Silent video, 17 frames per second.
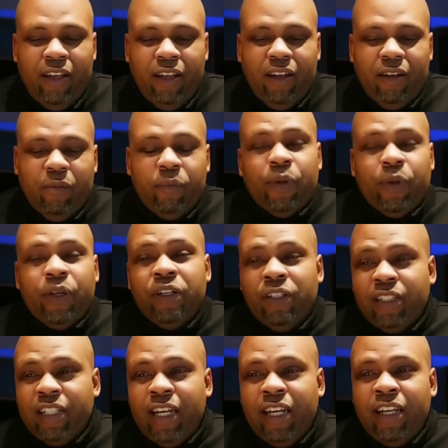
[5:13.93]

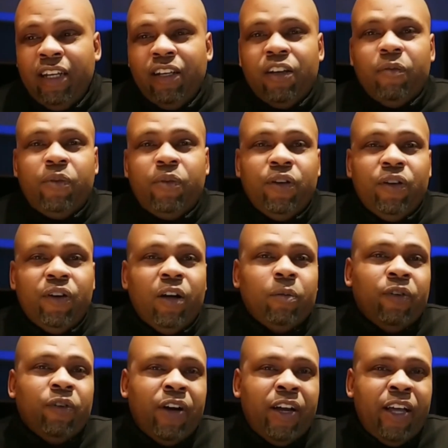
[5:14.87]
building, computer
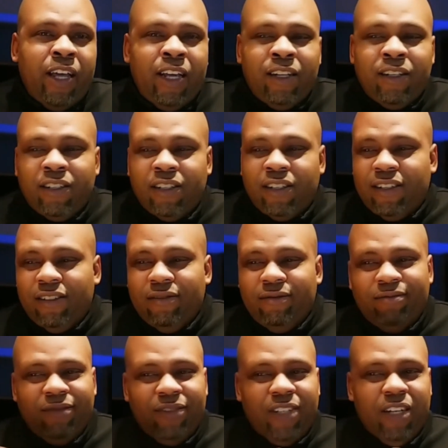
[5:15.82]
upgrades,
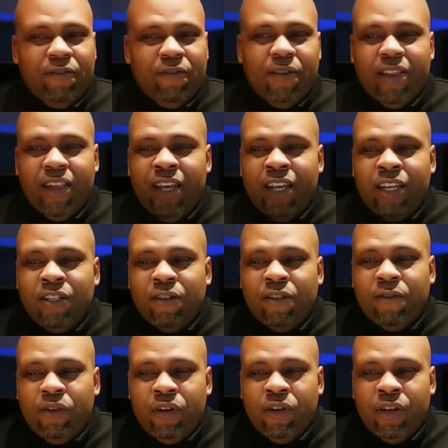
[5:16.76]
different things
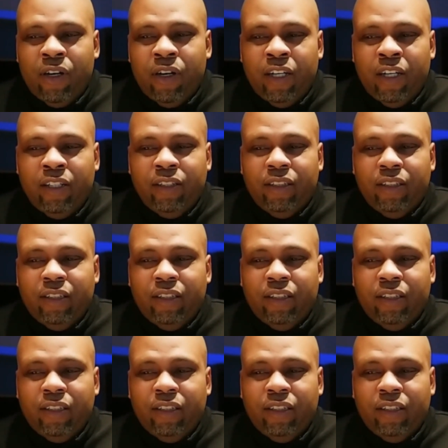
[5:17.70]
for